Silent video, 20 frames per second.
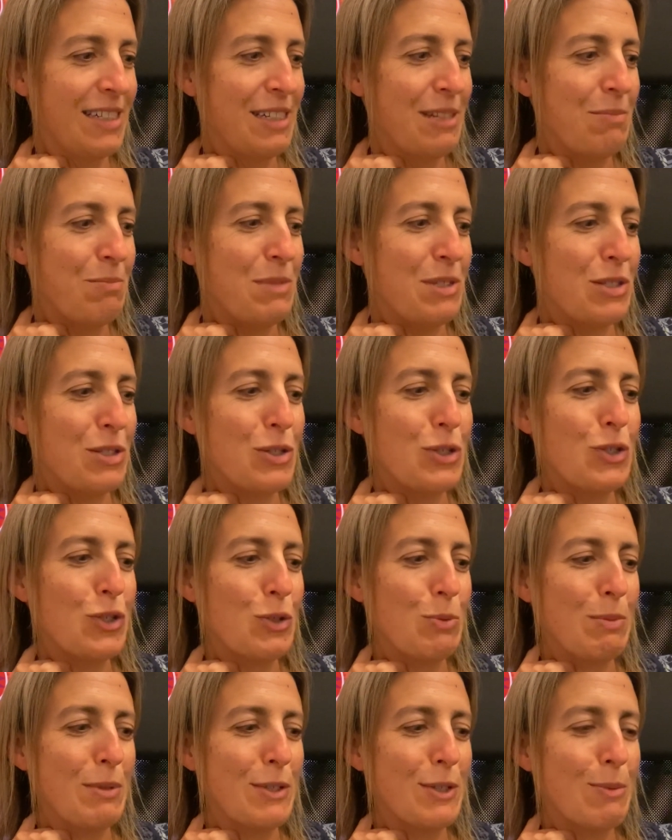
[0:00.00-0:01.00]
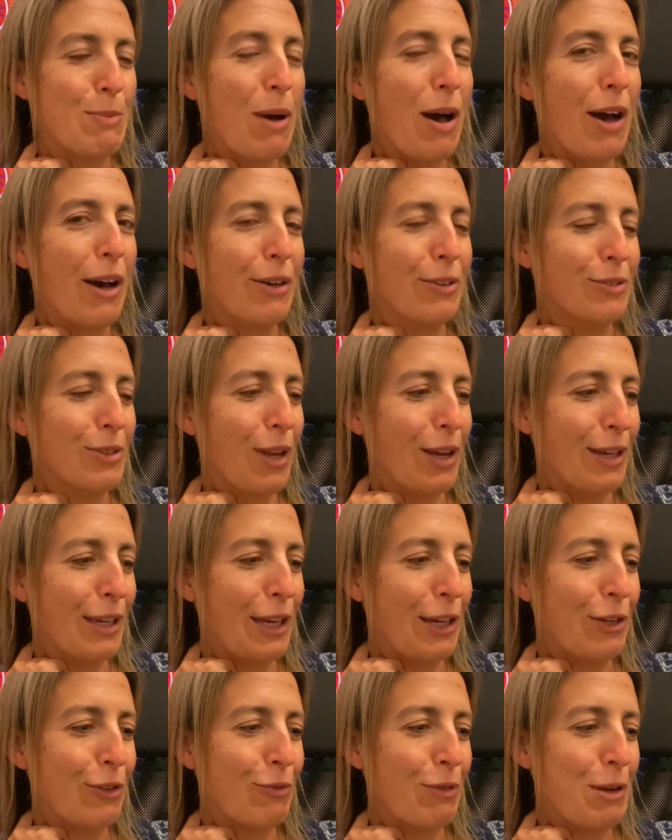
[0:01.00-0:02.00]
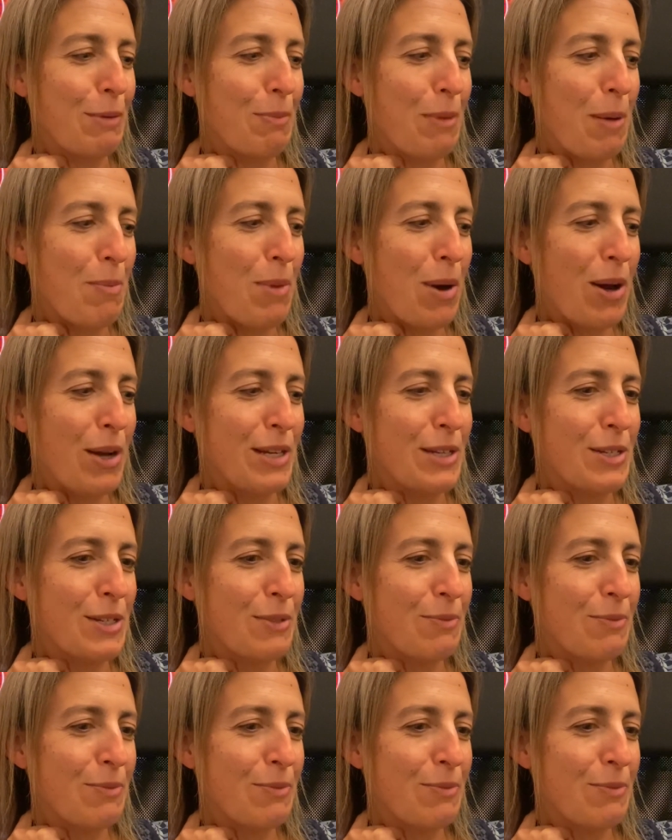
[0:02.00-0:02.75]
Mr. Tushman smiled like he could read my mind.